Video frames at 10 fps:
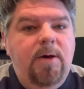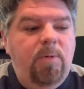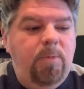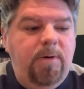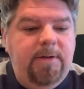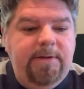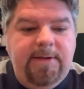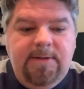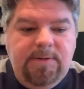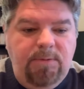We really
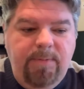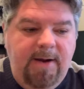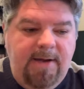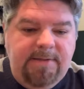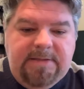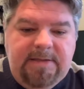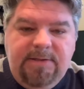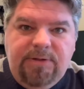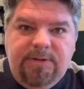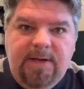need to, because he has
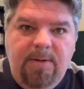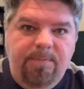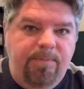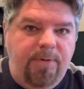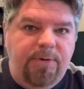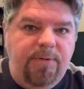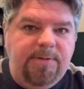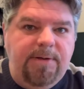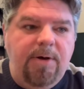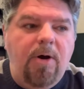just not
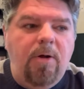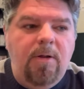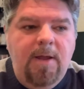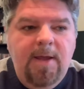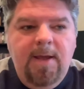produced at all.